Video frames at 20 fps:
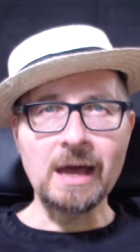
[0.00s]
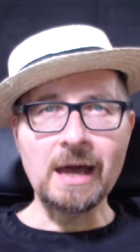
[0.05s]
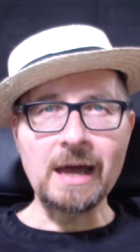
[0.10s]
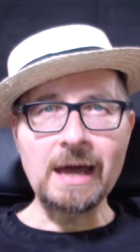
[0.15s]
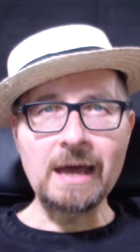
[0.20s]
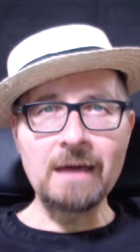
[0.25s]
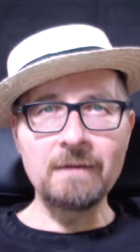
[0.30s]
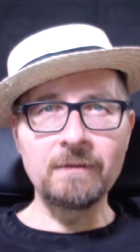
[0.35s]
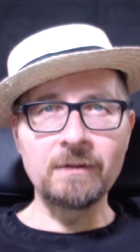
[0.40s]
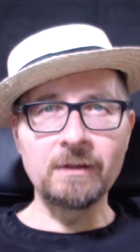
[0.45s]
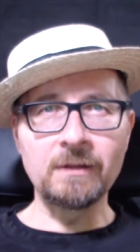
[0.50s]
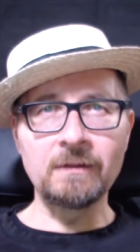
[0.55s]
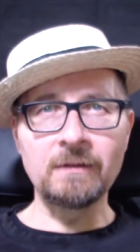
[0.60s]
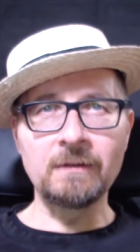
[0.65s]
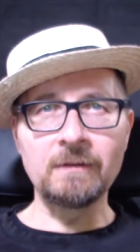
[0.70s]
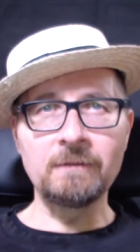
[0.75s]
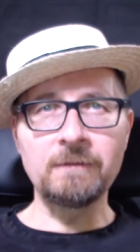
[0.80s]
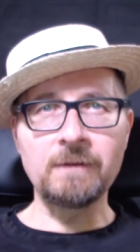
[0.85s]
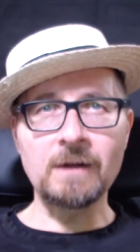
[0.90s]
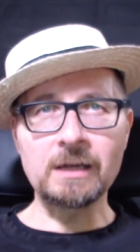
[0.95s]
I have
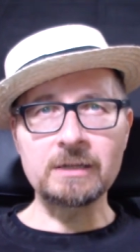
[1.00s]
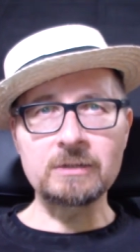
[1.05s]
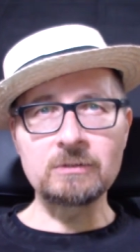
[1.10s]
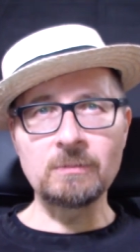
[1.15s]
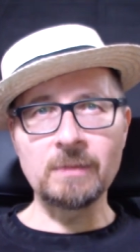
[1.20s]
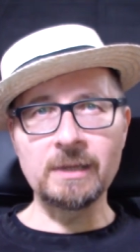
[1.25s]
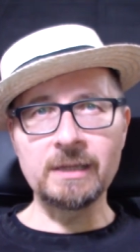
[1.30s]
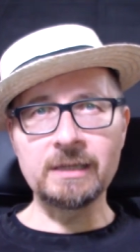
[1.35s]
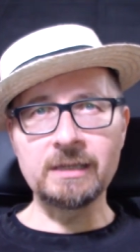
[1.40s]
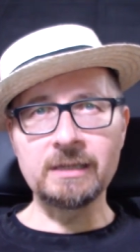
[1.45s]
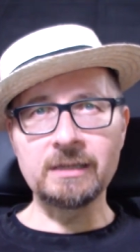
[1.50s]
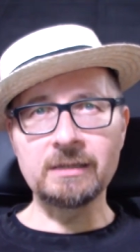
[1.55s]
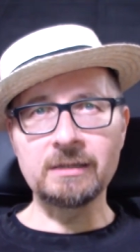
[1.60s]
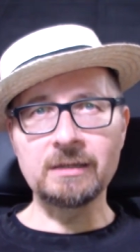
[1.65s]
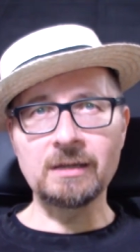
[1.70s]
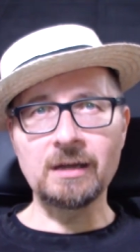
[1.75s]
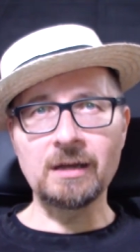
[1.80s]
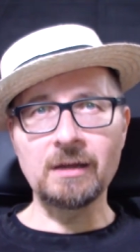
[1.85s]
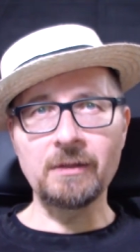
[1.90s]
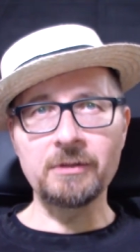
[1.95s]
uh, far too many
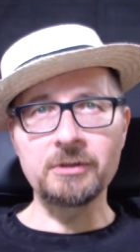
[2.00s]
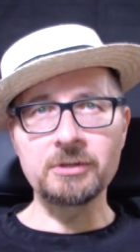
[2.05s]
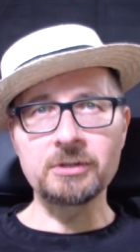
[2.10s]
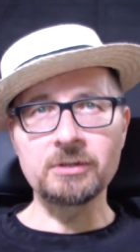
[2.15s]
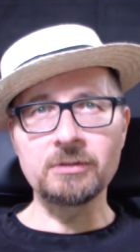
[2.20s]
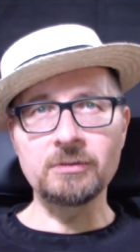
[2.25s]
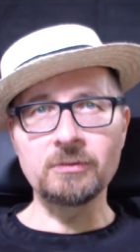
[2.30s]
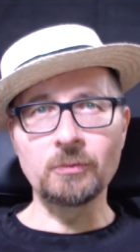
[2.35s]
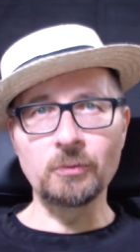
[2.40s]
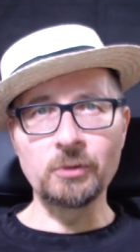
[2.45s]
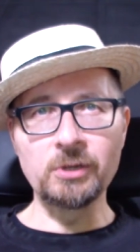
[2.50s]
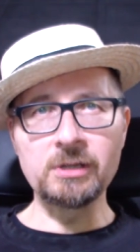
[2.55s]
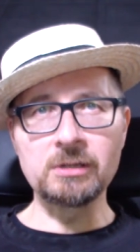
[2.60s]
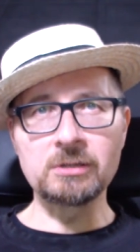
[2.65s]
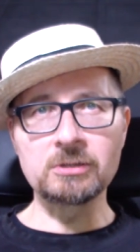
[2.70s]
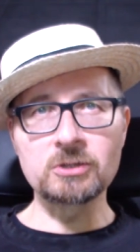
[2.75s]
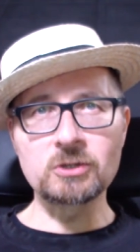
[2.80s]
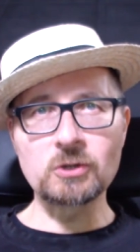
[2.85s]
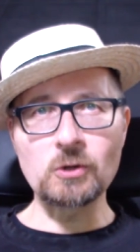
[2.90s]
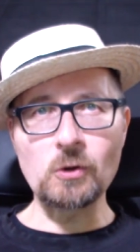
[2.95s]
other
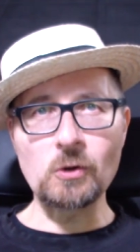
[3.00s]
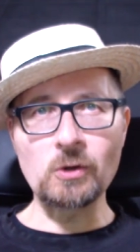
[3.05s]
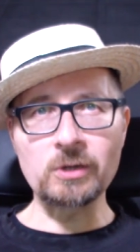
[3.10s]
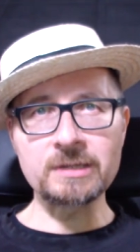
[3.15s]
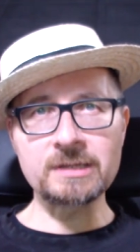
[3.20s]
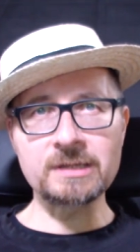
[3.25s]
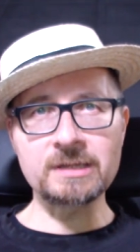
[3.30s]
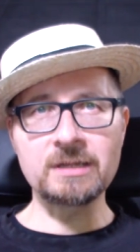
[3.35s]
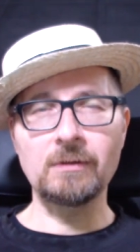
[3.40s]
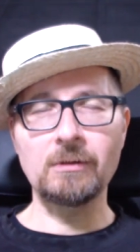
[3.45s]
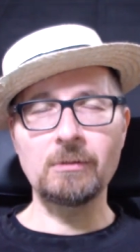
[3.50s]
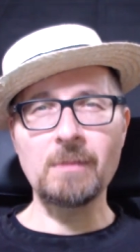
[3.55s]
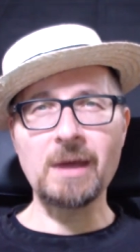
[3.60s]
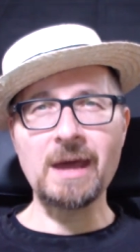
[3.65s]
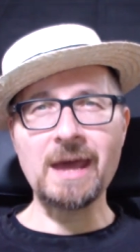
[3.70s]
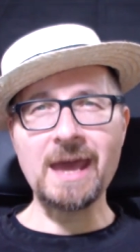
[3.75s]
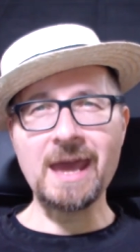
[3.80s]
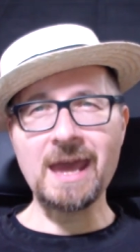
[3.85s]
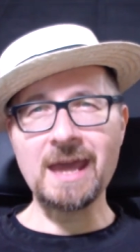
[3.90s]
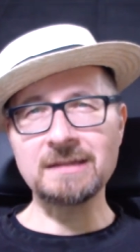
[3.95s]
real chores on
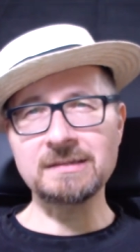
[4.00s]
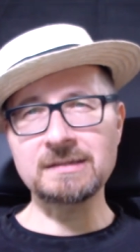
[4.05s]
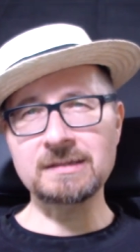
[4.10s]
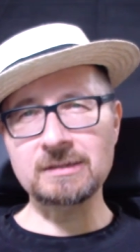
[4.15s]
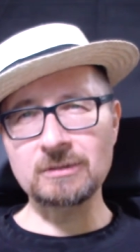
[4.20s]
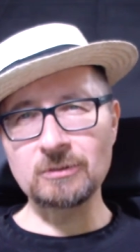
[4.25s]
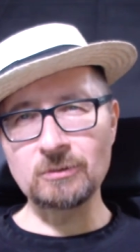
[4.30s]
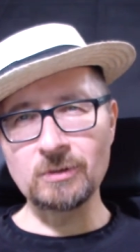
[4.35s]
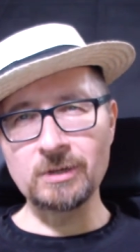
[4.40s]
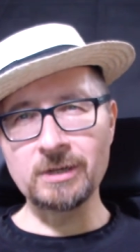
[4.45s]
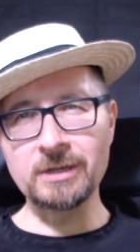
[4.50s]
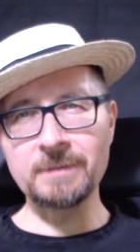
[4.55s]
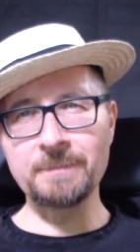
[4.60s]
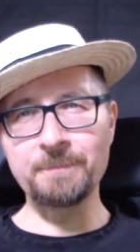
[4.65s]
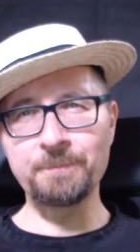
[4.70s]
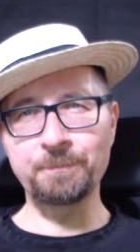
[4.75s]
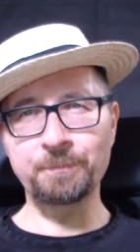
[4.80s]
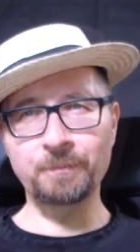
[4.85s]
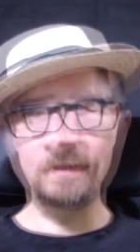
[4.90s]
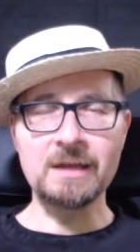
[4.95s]
my hands, so
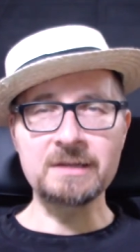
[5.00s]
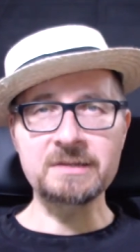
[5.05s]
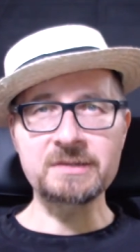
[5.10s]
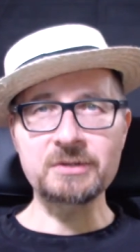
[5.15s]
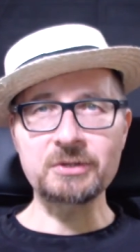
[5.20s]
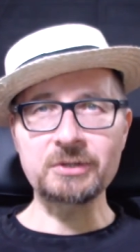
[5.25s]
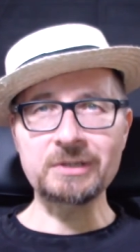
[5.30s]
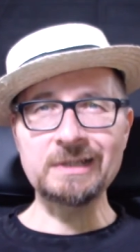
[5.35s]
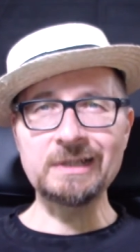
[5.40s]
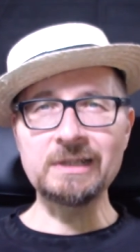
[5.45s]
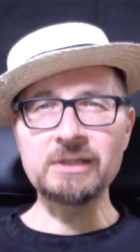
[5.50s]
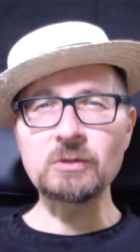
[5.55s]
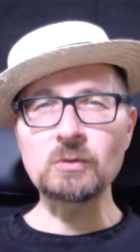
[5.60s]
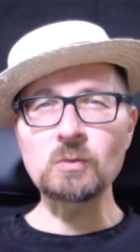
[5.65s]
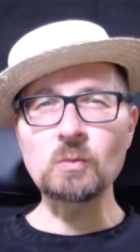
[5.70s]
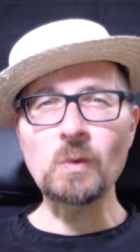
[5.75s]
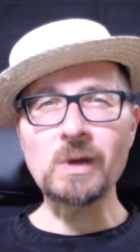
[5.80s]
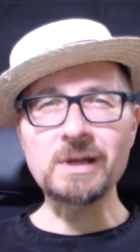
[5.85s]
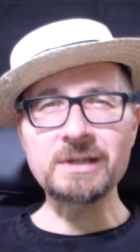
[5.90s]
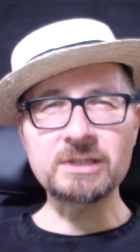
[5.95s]
um, I certainly
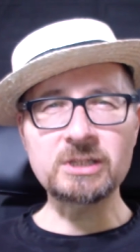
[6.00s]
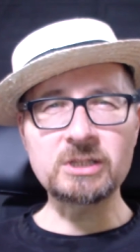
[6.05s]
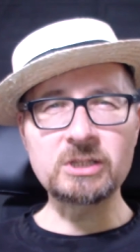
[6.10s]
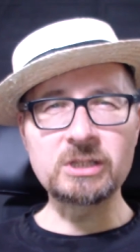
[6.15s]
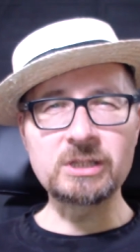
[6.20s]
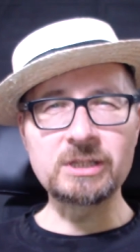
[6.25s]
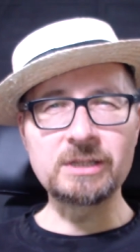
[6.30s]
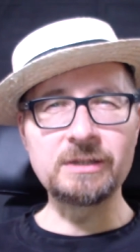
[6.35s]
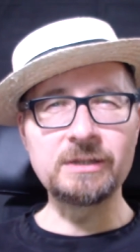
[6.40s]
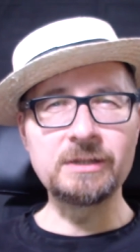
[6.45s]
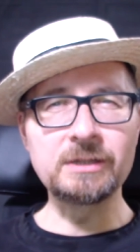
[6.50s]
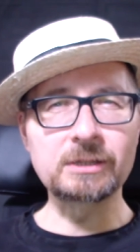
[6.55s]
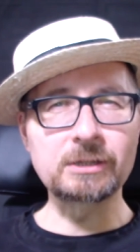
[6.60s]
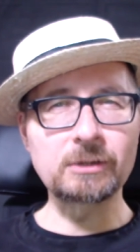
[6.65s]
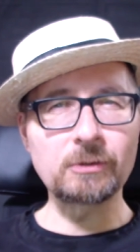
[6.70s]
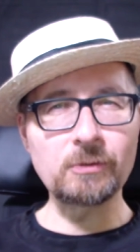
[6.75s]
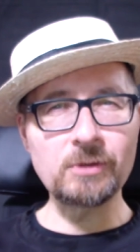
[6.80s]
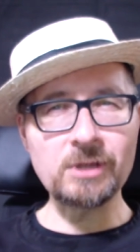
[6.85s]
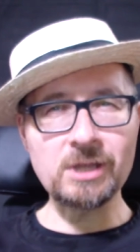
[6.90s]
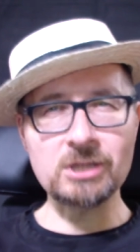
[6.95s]
don't want the
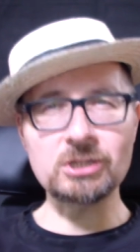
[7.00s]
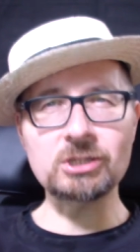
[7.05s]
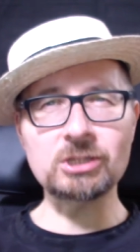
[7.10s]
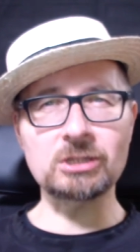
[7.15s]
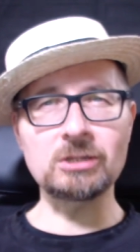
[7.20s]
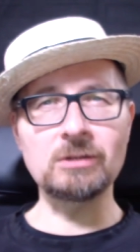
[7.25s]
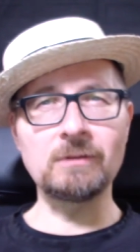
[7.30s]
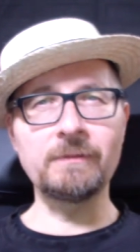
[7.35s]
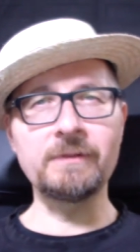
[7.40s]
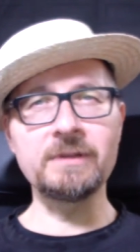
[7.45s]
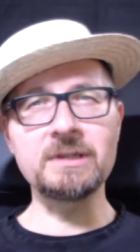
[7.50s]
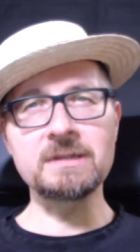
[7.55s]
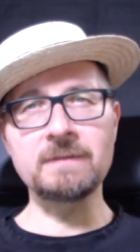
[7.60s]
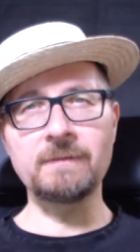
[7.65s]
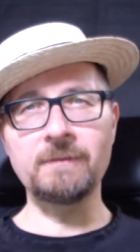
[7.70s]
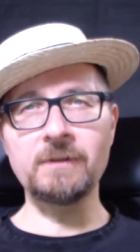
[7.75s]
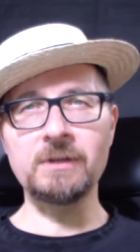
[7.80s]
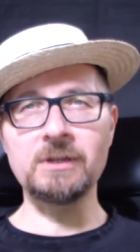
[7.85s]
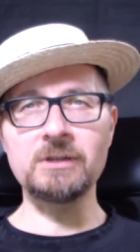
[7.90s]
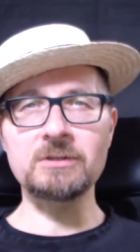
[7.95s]
creation of these
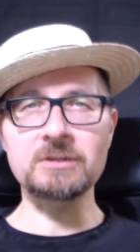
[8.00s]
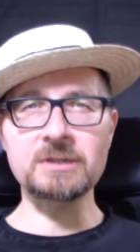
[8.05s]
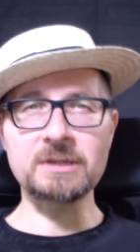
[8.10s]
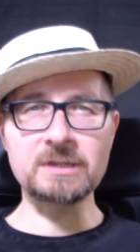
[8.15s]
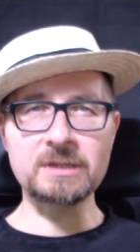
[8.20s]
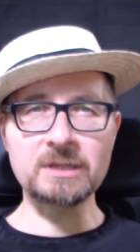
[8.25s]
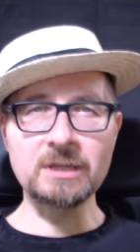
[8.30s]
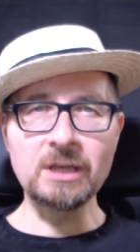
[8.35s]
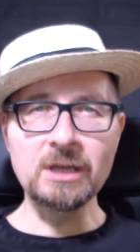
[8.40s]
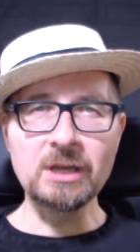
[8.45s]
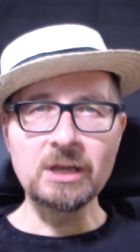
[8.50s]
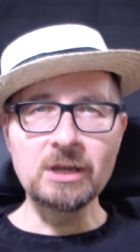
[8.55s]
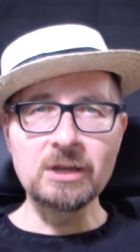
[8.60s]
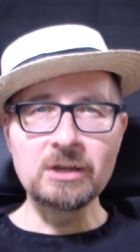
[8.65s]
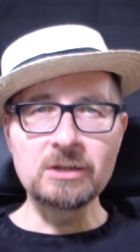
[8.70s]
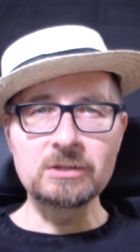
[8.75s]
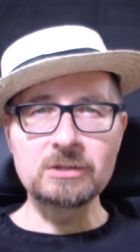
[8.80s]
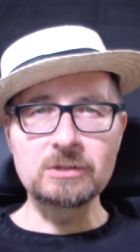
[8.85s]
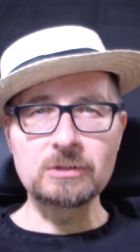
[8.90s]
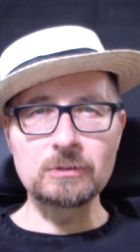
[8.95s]
videos
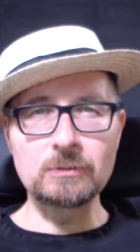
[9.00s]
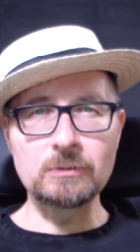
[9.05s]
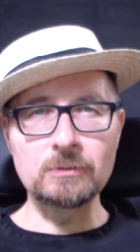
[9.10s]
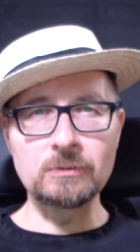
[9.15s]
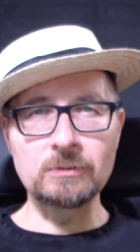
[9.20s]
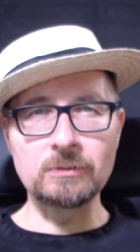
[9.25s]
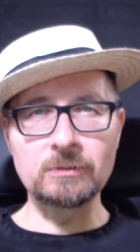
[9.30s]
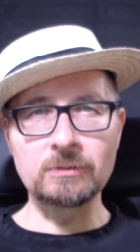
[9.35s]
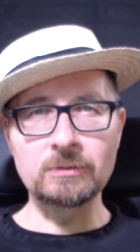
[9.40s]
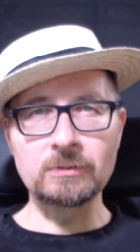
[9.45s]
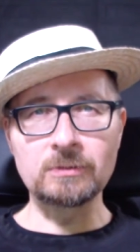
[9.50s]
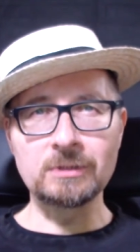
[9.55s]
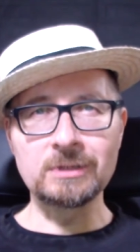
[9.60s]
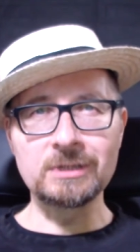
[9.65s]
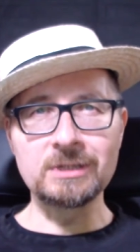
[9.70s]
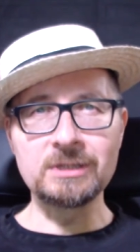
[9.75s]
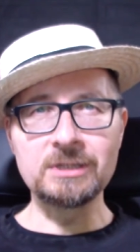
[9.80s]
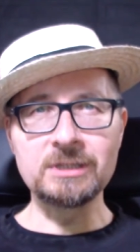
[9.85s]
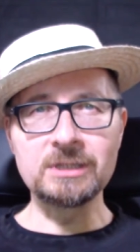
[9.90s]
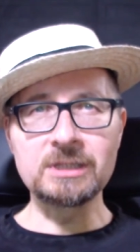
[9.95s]
to
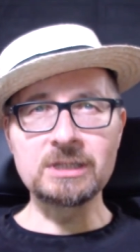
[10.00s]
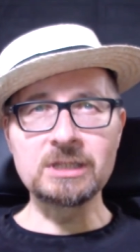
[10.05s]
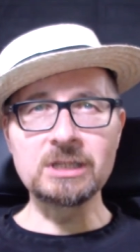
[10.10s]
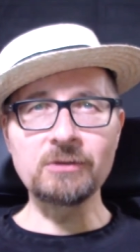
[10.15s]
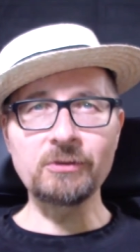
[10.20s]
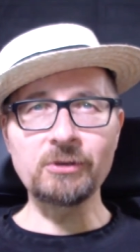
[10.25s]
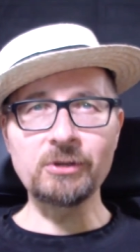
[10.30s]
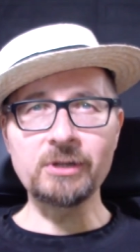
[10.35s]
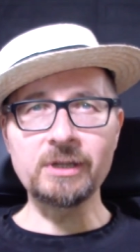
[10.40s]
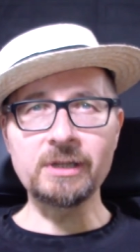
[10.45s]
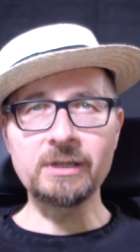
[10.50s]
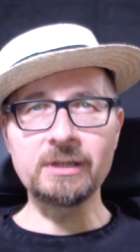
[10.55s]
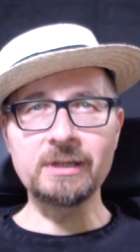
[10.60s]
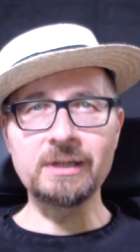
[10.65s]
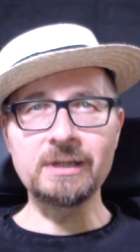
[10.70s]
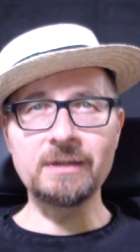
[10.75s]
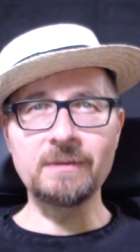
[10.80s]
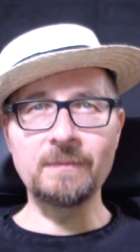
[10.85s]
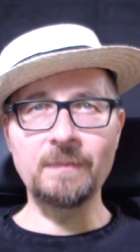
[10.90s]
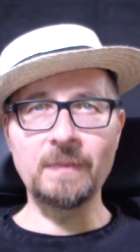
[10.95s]
deteriorate